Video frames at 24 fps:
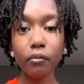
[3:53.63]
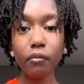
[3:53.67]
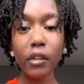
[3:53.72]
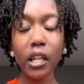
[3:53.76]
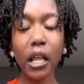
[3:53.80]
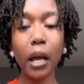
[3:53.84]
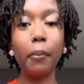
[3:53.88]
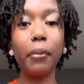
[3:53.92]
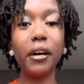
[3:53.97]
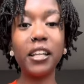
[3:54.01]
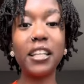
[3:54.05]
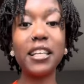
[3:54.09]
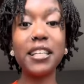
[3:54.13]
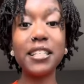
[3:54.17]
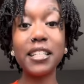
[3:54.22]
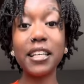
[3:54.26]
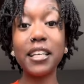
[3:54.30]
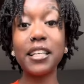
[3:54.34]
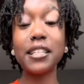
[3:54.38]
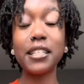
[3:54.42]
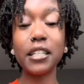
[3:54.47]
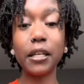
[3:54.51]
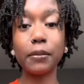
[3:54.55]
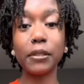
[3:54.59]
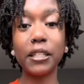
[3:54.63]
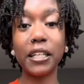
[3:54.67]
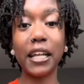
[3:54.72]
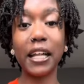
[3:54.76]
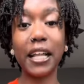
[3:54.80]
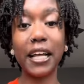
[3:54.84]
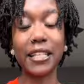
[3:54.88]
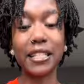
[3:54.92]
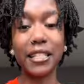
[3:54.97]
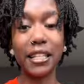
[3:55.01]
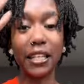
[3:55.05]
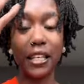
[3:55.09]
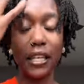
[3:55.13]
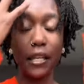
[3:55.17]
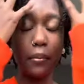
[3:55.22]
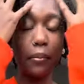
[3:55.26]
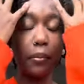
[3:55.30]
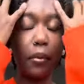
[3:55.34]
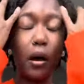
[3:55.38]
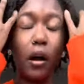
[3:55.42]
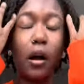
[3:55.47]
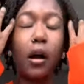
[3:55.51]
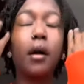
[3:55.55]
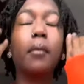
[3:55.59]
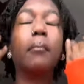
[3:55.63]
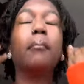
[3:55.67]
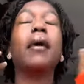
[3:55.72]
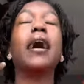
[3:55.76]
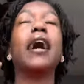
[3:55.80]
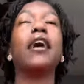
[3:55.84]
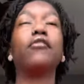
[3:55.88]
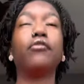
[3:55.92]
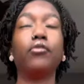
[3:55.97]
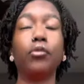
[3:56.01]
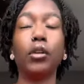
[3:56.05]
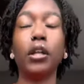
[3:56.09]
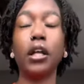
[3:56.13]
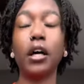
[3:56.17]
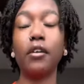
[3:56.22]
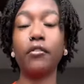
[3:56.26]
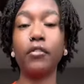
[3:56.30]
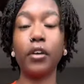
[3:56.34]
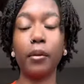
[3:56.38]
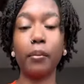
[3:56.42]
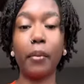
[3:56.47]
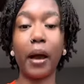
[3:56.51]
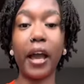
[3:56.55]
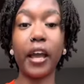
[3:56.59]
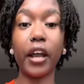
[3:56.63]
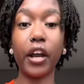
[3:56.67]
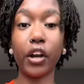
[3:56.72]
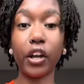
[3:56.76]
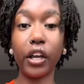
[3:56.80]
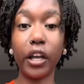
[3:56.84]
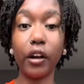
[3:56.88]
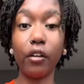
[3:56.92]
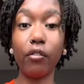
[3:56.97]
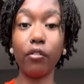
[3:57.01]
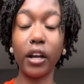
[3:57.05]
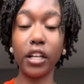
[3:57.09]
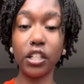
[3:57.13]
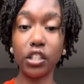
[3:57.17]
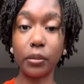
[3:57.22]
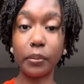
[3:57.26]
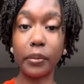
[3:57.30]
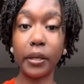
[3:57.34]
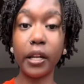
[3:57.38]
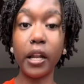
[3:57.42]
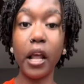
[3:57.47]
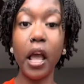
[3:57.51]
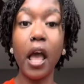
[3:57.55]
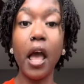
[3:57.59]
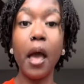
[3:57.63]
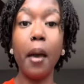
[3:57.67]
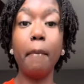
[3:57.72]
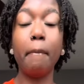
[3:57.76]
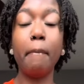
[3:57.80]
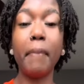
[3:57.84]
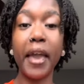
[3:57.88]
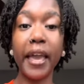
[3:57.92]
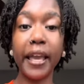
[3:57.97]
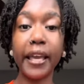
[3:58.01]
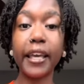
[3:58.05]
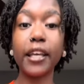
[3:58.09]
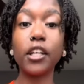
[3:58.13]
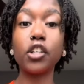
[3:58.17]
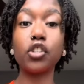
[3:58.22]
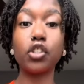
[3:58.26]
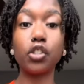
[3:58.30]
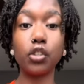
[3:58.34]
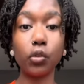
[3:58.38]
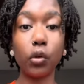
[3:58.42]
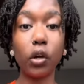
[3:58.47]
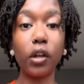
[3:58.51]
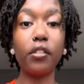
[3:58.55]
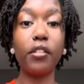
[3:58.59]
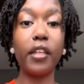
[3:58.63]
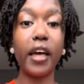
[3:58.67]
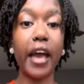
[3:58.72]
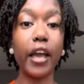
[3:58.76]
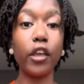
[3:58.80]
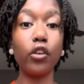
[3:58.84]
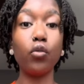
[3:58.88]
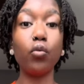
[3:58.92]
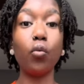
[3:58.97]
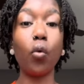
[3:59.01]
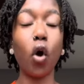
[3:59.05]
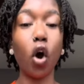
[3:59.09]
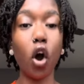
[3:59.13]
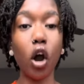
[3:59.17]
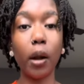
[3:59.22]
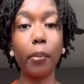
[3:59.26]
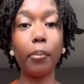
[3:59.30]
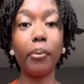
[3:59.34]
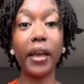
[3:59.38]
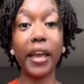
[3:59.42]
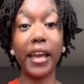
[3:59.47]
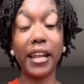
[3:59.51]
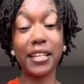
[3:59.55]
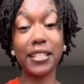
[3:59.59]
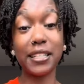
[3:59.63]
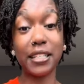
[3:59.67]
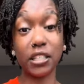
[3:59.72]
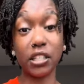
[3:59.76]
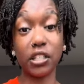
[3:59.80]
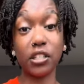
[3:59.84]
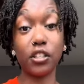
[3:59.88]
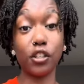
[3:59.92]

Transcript: But this is something I like to keep mindful of in my hair care regimen, making sure that you are paying attention to